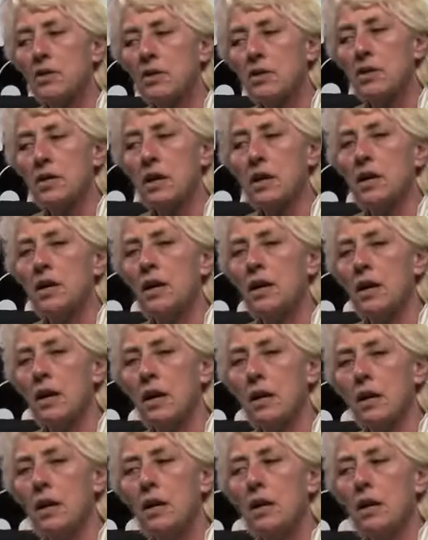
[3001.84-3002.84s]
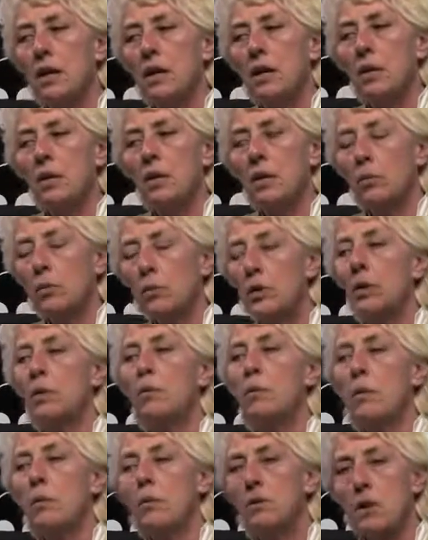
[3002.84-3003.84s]
understanding that
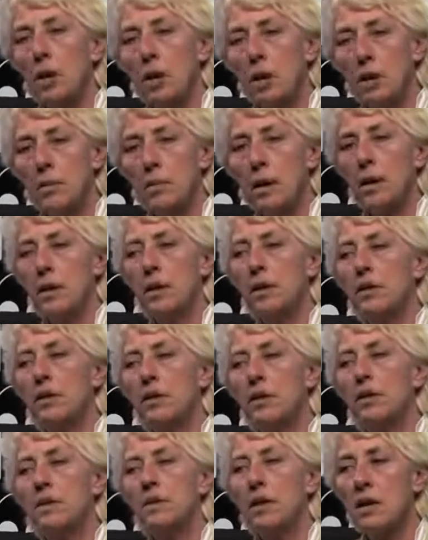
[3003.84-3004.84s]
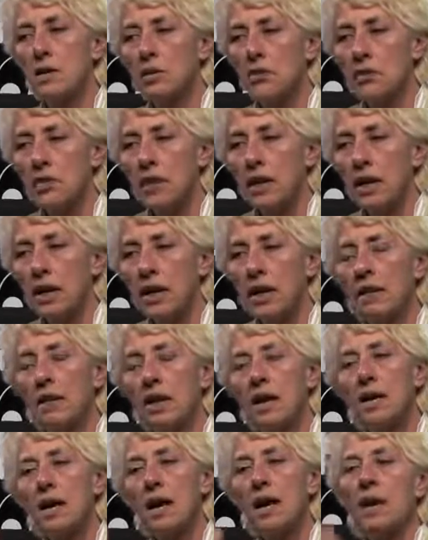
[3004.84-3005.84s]
really what we're talking about here is energy. And
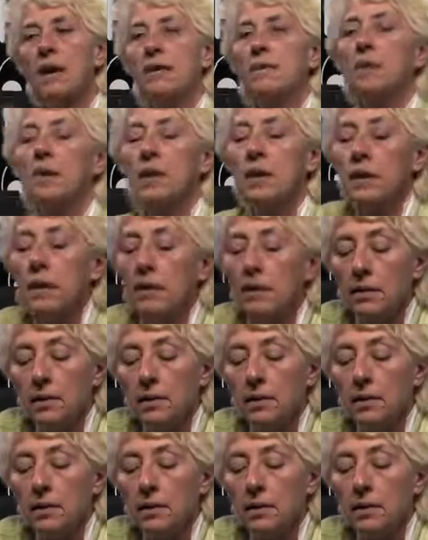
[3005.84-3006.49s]
then having